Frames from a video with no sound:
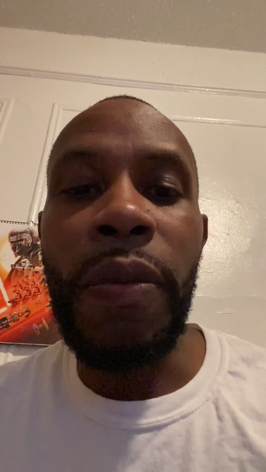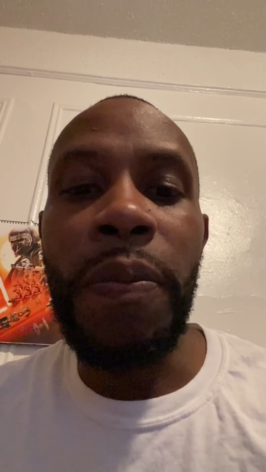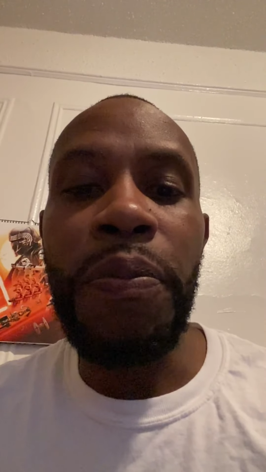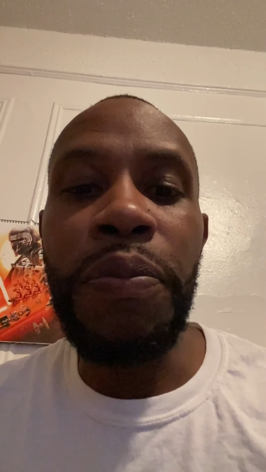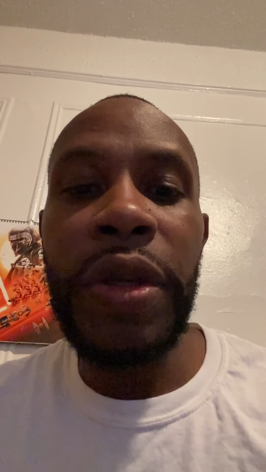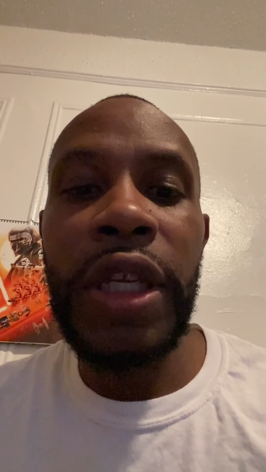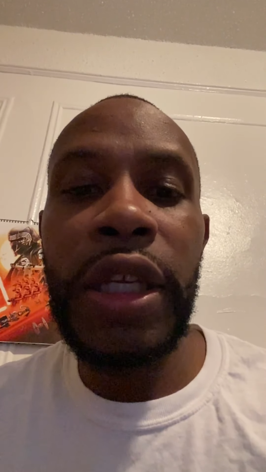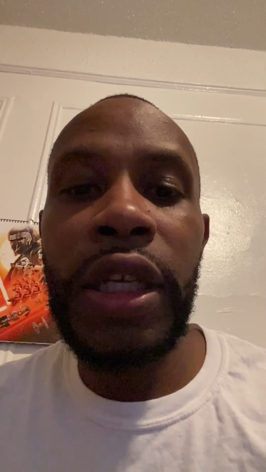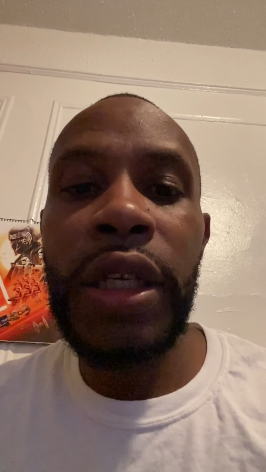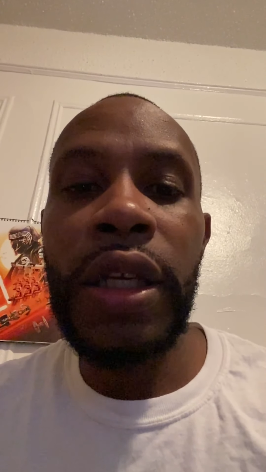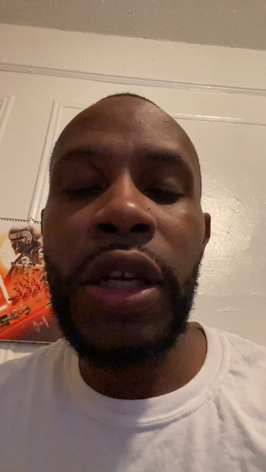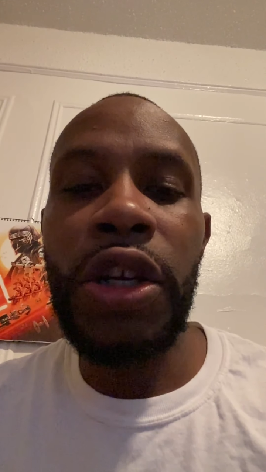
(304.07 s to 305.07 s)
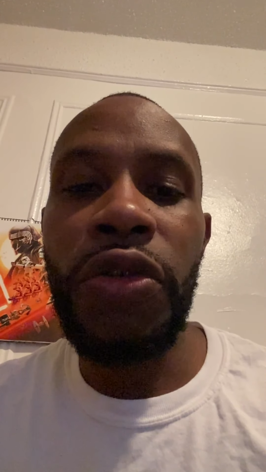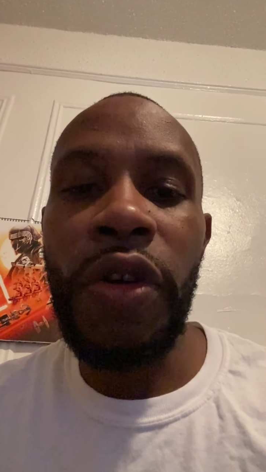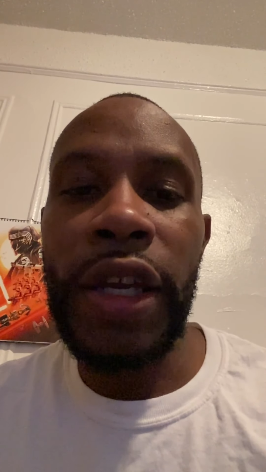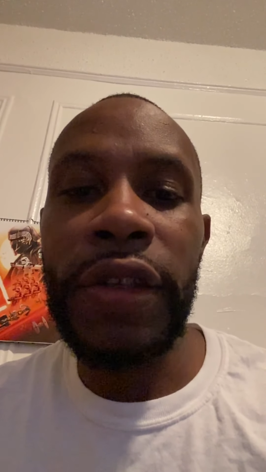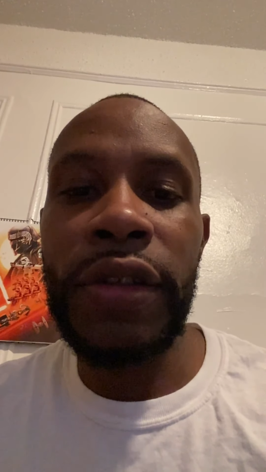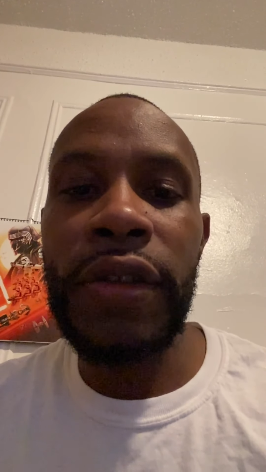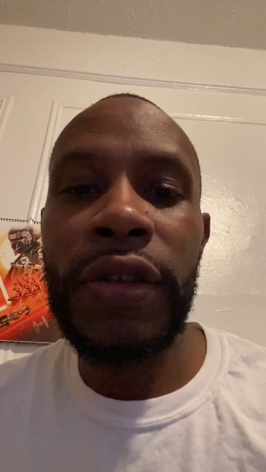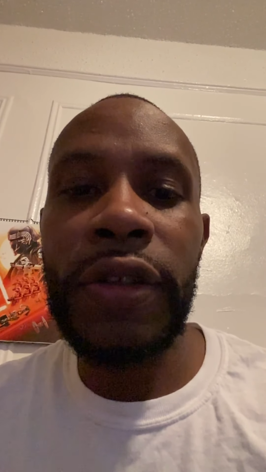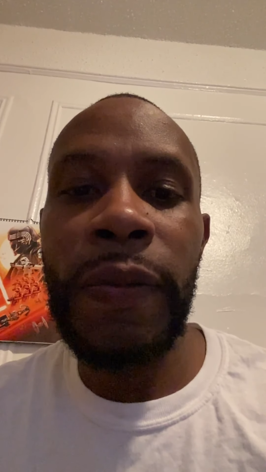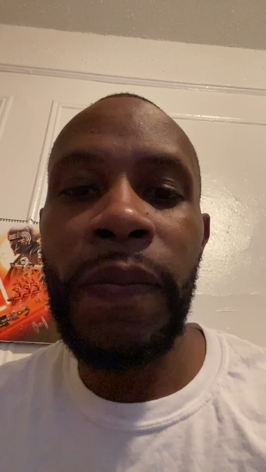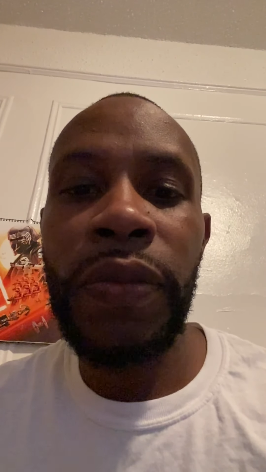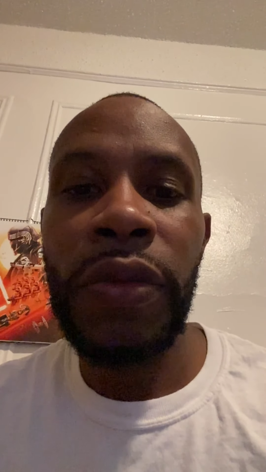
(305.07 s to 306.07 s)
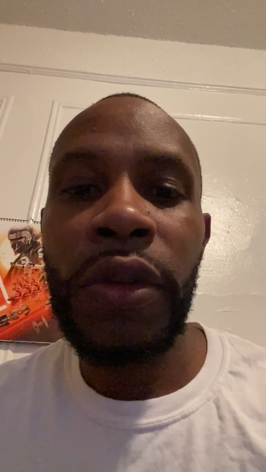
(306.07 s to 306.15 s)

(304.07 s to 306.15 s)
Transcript: a big crisis,